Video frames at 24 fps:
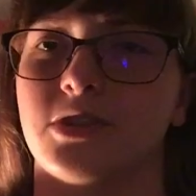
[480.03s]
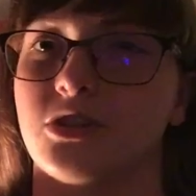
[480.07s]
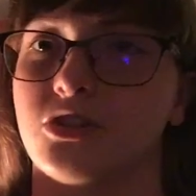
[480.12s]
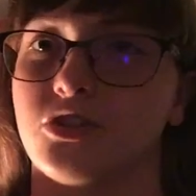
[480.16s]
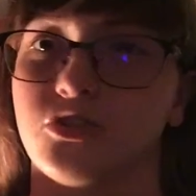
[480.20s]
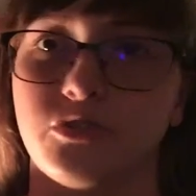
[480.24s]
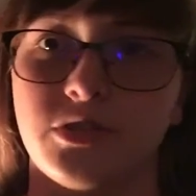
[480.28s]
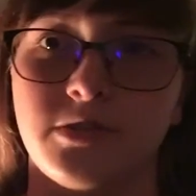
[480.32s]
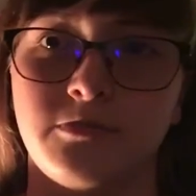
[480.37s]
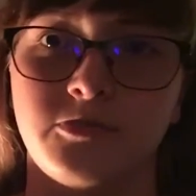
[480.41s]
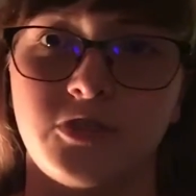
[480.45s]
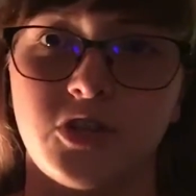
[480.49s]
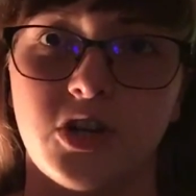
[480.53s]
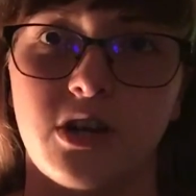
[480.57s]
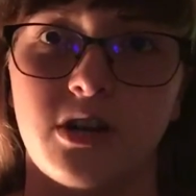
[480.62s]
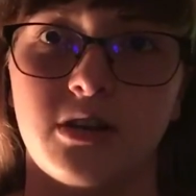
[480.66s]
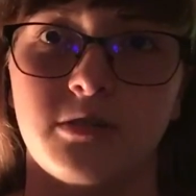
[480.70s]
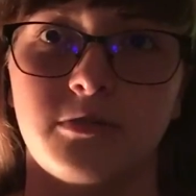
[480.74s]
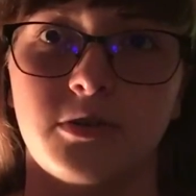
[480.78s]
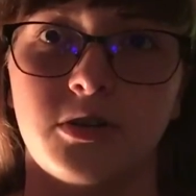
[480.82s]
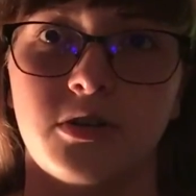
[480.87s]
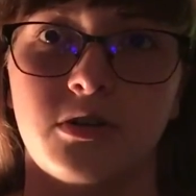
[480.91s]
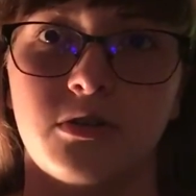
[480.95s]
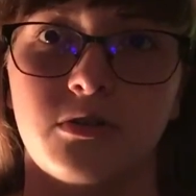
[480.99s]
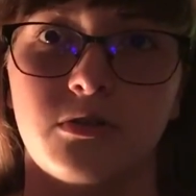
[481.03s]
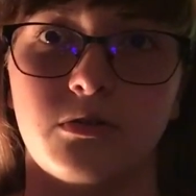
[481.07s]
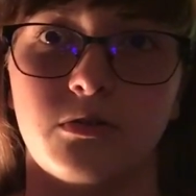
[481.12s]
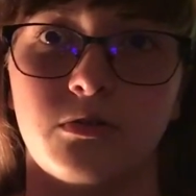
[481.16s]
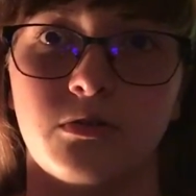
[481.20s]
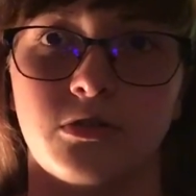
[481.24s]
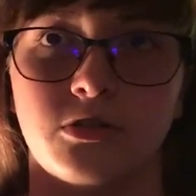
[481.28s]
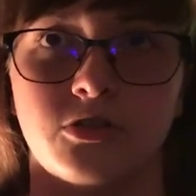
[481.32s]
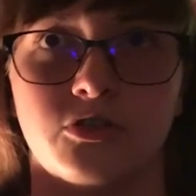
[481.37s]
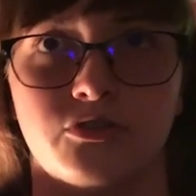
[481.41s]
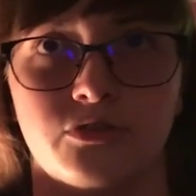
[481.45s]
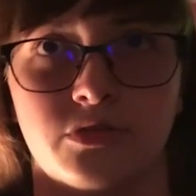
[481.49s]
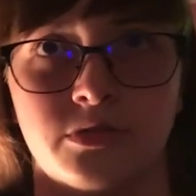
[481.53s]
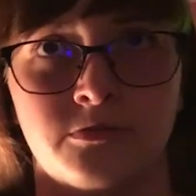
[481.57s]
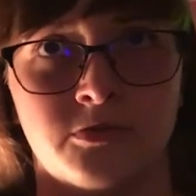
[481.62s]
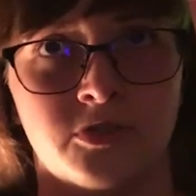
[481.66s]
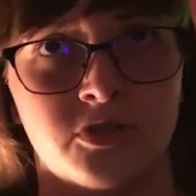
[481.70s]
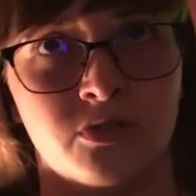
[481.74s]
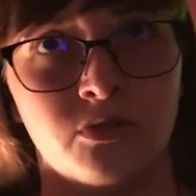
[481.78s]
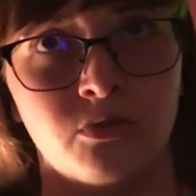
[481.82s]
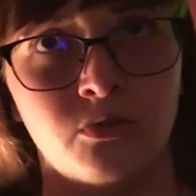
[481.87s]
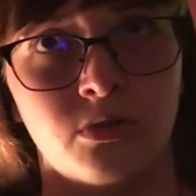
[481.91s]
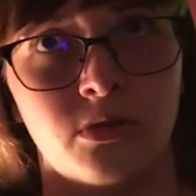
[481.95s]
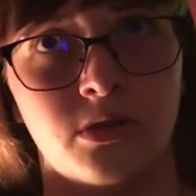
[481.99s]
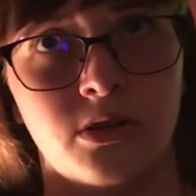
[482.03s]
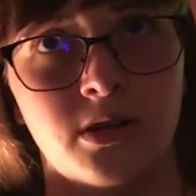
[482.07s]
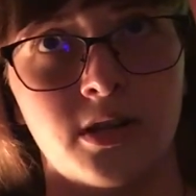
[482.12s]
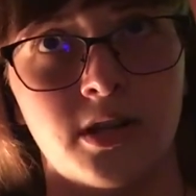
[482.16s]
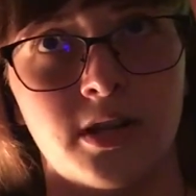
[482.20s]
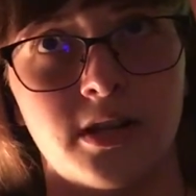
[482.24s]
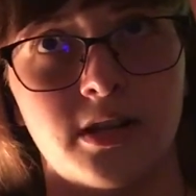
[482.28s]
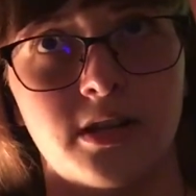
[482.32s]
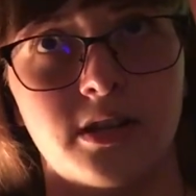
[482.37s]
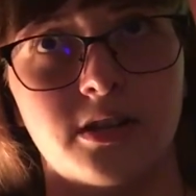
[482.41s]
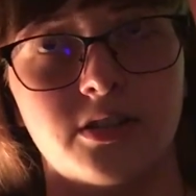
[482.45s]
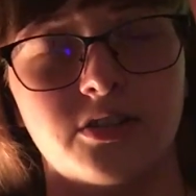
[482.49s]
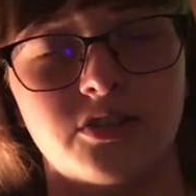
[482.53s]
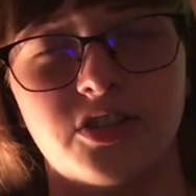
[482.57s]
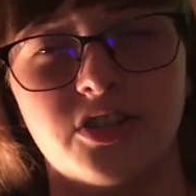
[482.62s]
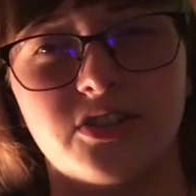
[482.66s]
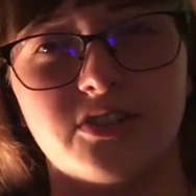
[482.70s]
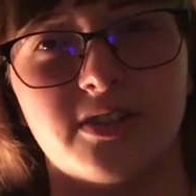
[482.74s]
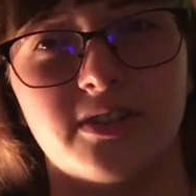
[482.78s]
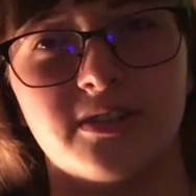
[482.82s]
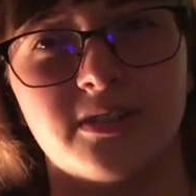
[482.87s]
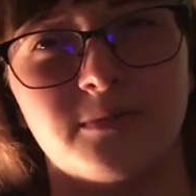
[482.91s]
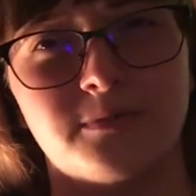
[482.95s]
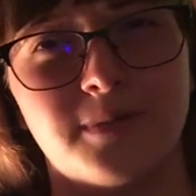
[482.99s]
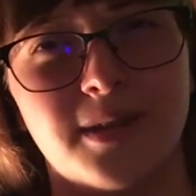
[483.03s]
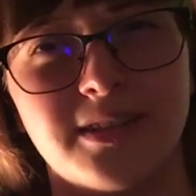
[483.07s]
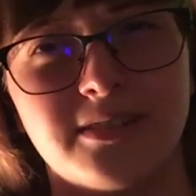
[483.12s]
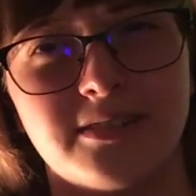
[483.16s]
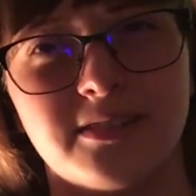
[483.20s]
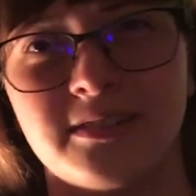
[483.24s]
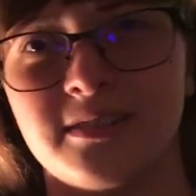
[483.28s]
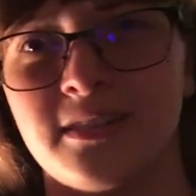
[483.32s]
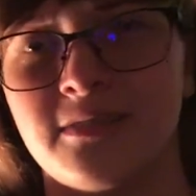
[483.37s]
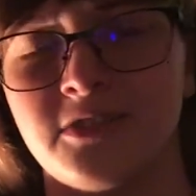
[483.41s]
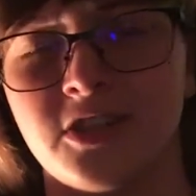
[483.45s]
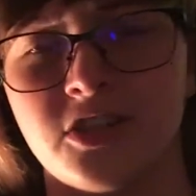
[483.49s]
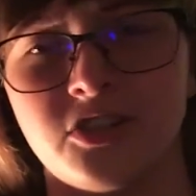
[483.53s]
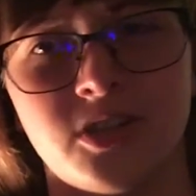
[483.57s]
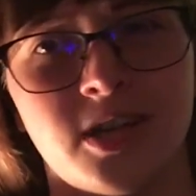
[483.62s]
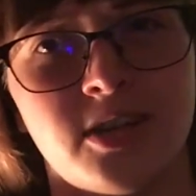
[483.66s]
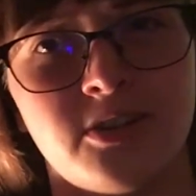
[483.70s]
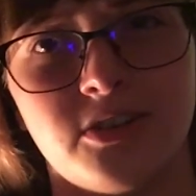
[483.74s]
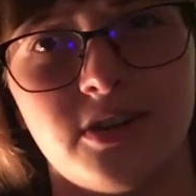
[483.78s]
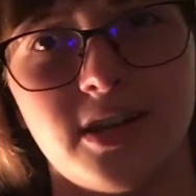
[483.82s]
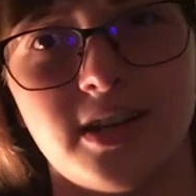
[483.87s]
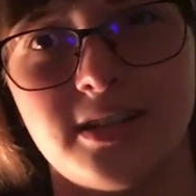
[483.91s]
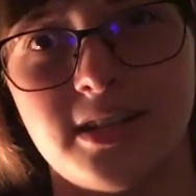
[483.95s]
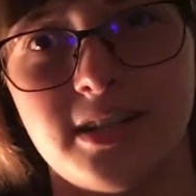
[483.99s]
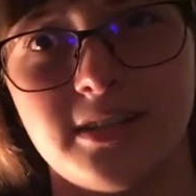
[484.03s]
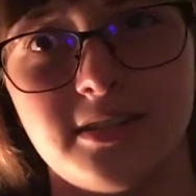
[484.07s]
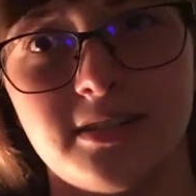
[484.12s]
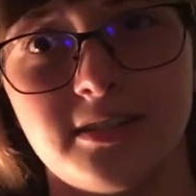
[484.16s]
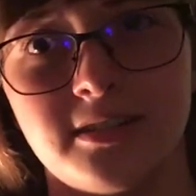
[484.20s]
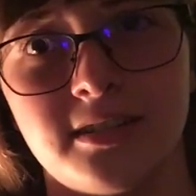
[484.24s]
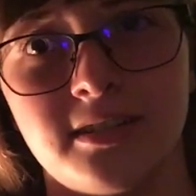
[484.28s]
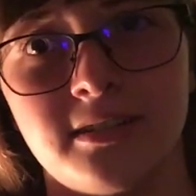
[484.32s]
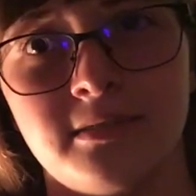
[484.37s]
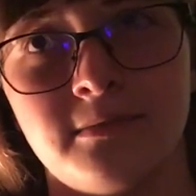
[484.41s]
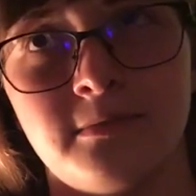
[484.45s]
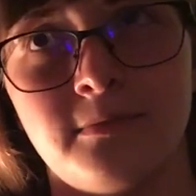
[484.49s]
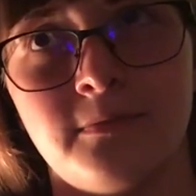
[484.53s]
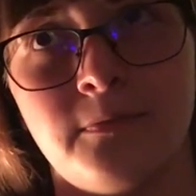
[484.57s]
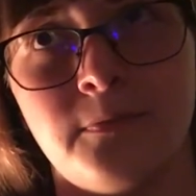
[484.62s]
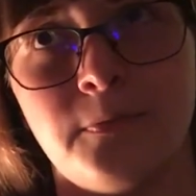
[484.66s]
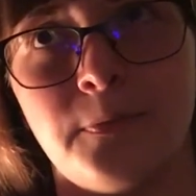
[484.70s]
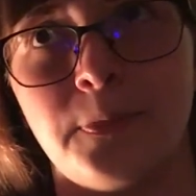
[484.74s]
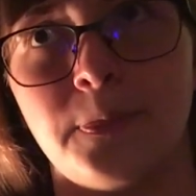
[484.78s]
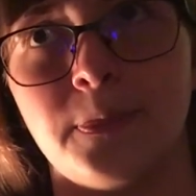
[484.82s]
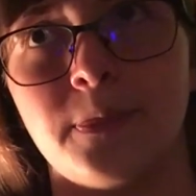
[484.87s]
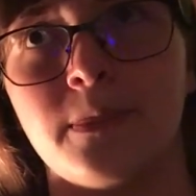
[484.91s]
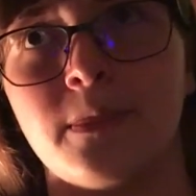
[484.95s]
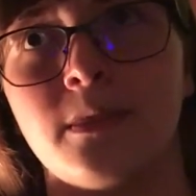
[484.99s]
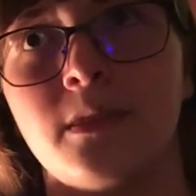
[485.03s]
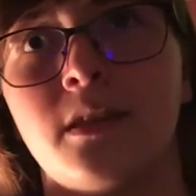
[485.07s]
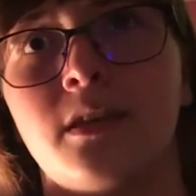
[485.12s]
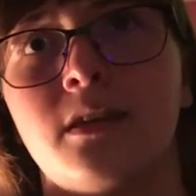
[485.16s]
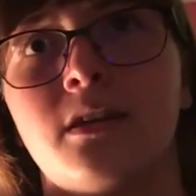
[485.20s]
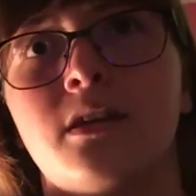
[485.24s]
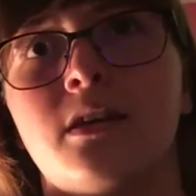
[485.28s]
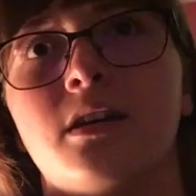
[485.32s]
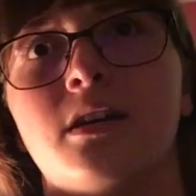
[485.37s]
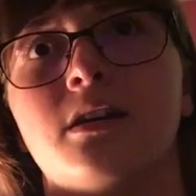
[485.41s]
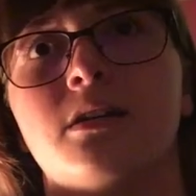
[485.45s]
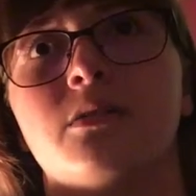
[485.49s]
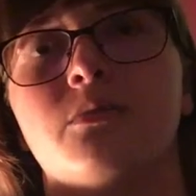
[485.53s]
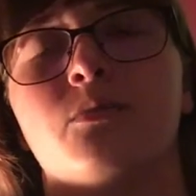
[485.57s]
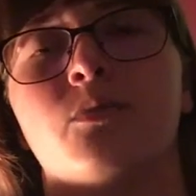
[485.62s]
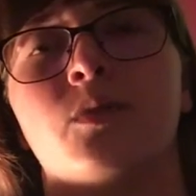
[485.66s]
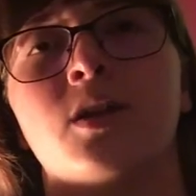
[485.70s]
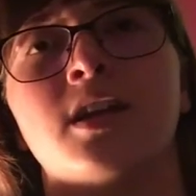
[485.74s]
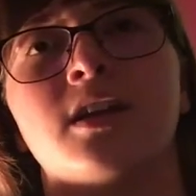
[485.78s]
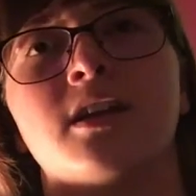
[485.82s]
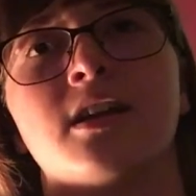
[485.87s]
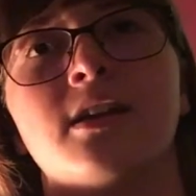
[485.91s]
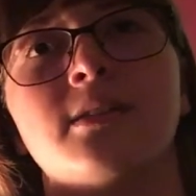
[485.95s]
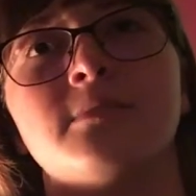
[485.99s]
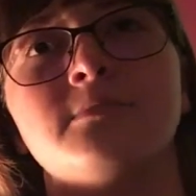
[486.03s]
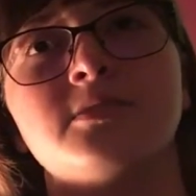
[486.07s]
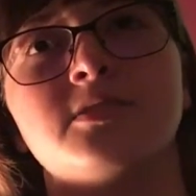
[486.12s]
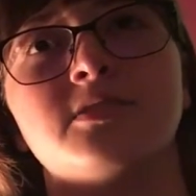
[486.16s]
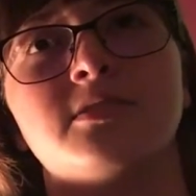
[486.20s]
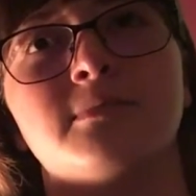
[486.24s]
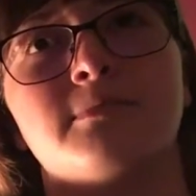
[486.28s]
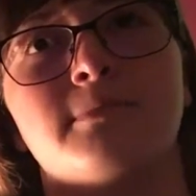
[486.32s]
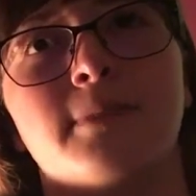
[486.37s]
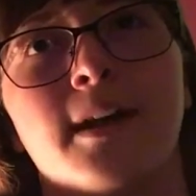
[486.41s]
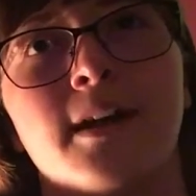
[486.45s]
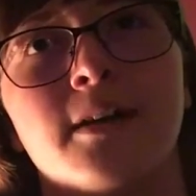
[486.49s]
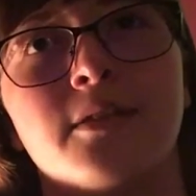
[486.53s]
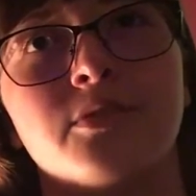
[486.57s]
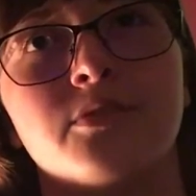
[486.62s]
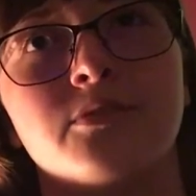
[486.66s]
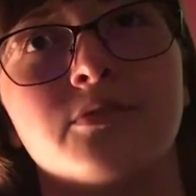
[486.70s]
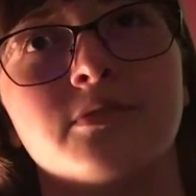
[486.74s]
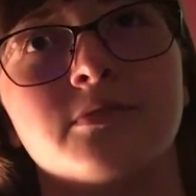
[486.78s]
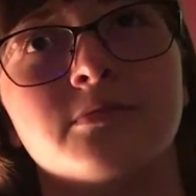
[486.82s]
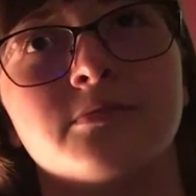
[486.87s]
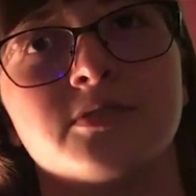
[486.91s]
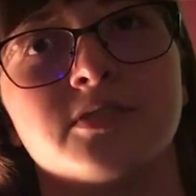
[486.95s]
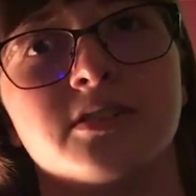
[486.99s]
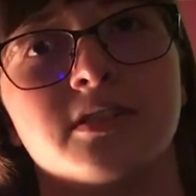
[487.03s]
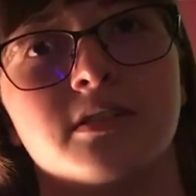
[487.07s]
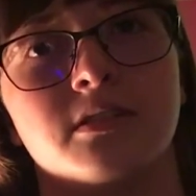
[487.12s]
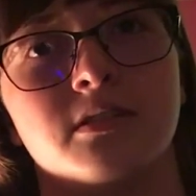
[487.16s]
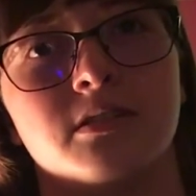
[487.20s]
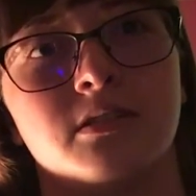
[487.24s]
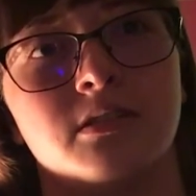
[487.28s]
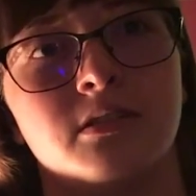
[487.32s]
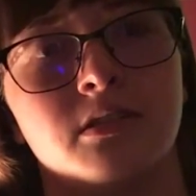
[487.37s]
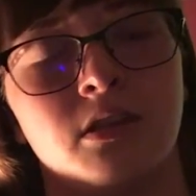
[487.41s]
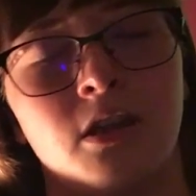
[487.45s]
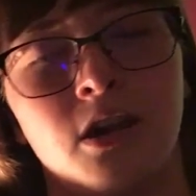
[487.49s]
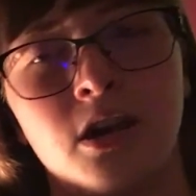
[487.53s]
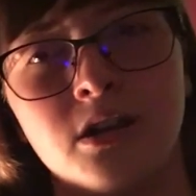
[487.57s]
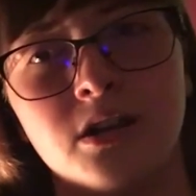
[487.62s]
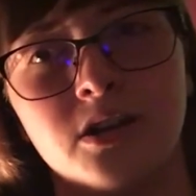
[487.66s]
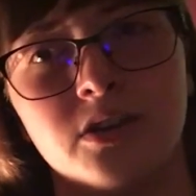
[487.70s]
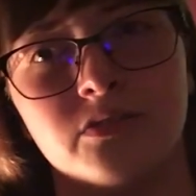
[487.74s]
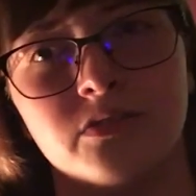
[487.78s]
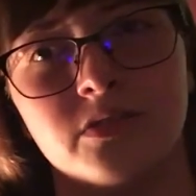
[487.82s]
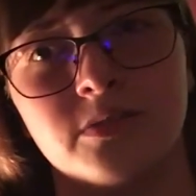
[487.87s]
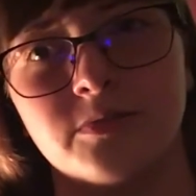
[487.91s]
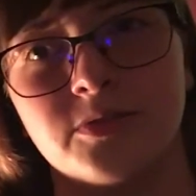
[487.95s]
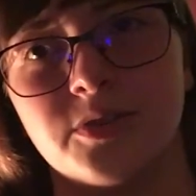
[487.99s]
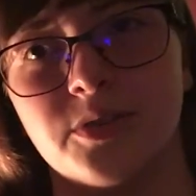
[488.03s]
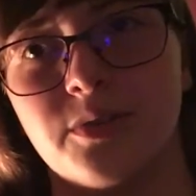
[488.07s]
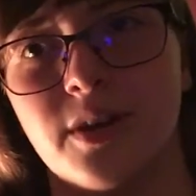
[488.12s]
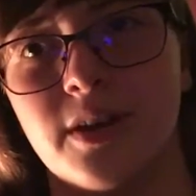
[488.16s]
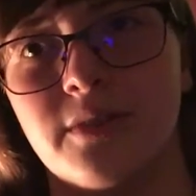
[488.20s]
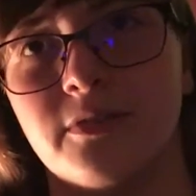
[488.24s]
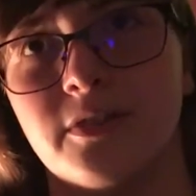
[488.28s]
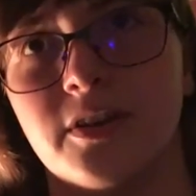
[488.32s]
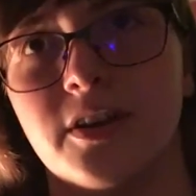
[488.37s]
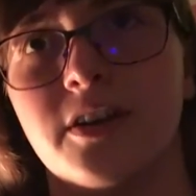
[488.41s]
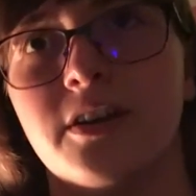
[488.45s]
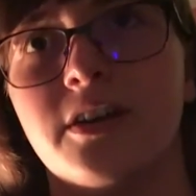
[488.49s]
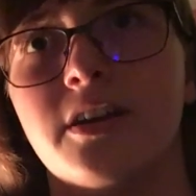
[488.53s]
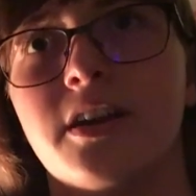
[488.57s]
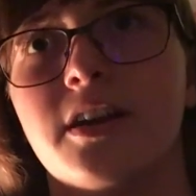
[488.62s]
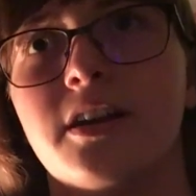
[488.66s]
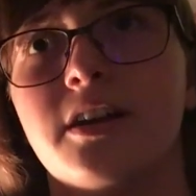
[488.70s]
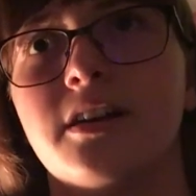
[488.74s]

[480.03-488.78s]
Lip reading: their dream job or dream school just on the basis of their gender identity. When it comes to bathrooms and locker rooms, however,